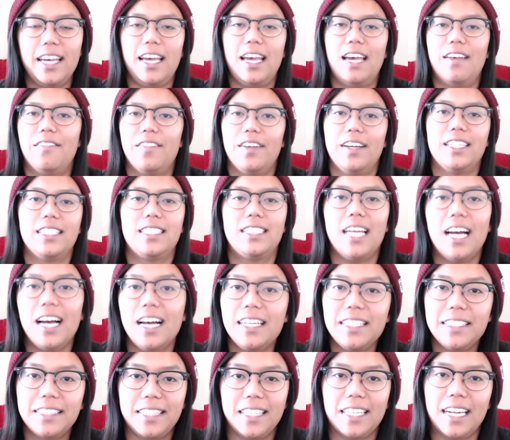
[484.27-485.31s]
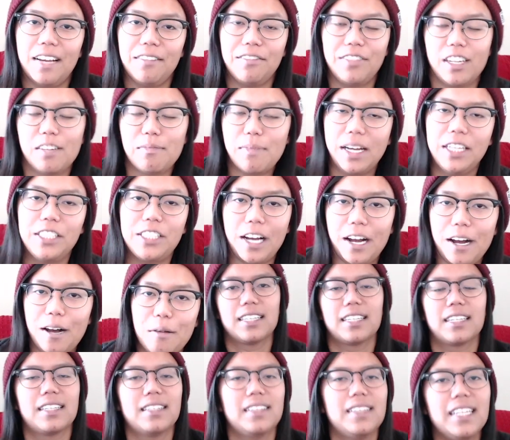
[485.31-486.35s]
If it does, then I've done my
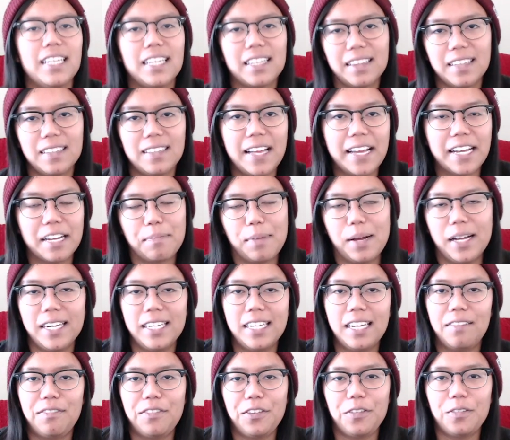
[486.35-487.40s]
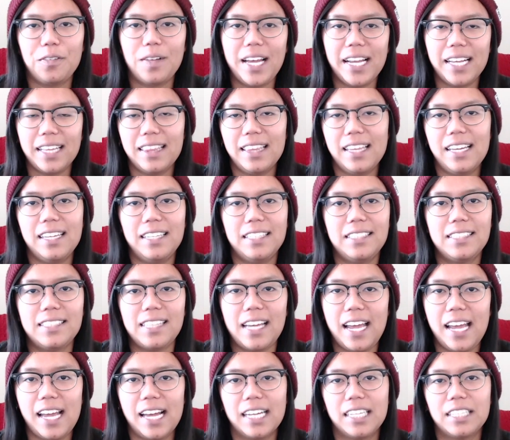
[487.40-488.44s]
job. Click the like button if you like this,
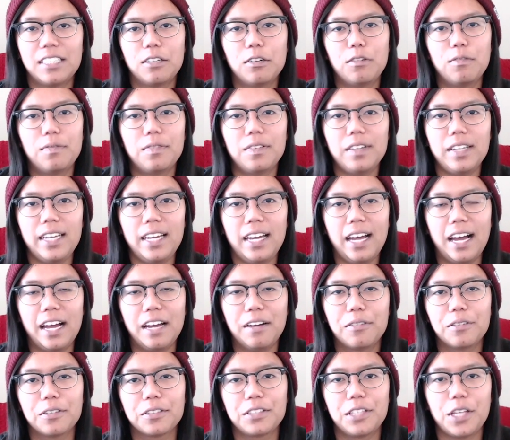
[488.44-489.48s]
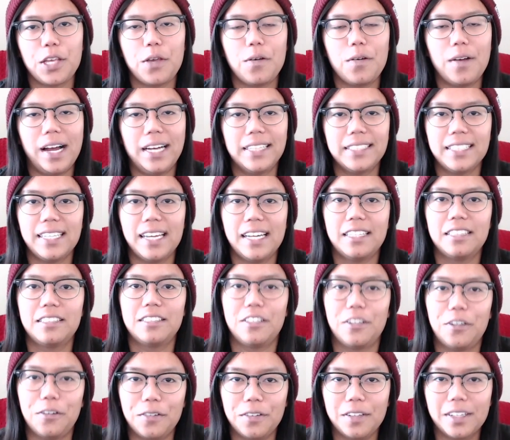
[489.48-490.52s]
and hopefully I will see you guys again
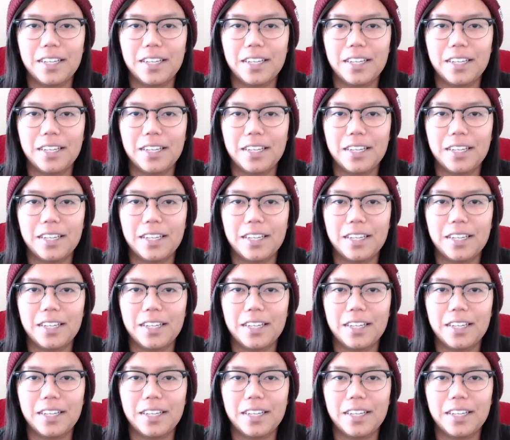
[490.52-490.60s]
soon.